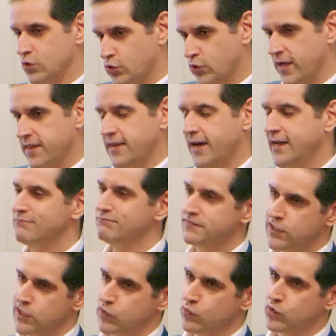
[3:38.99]
tried that and
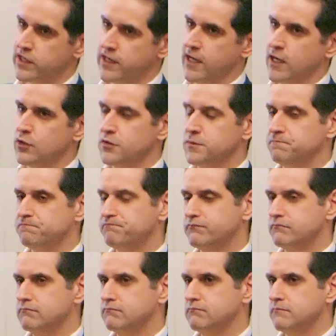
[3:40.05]
didn't work out.
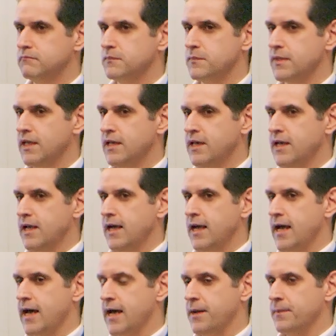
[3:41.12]

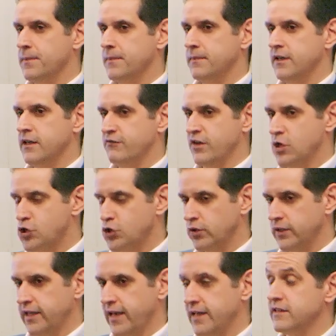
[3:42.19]

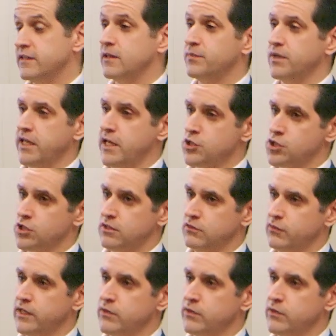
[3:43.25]
Eventually ended up in Asia. When I